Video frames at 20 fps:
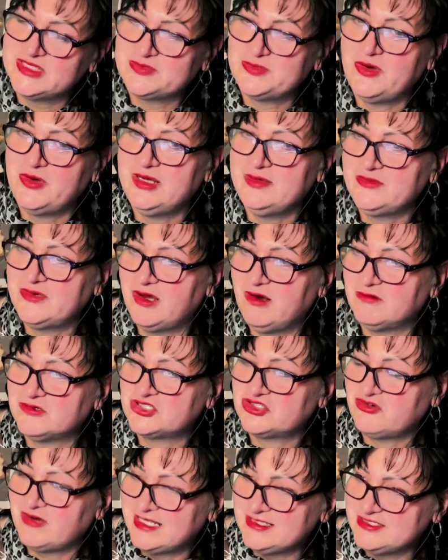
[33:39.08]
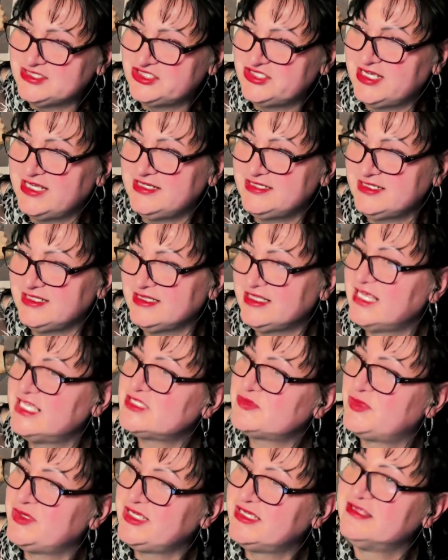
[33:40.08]
poem called Transgender,
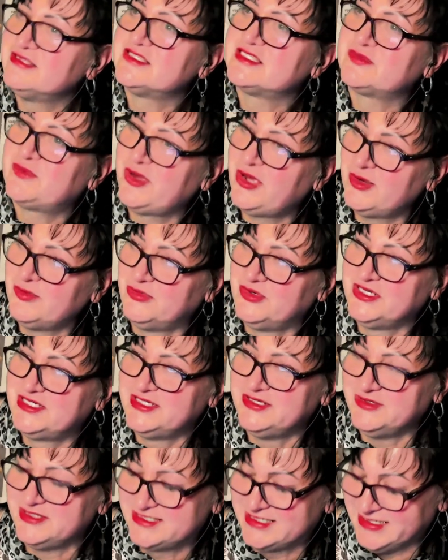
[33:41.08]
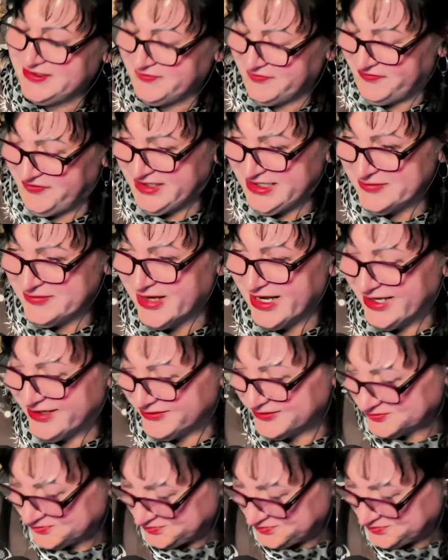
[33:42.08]
Lesbian, Sperm Producing Female.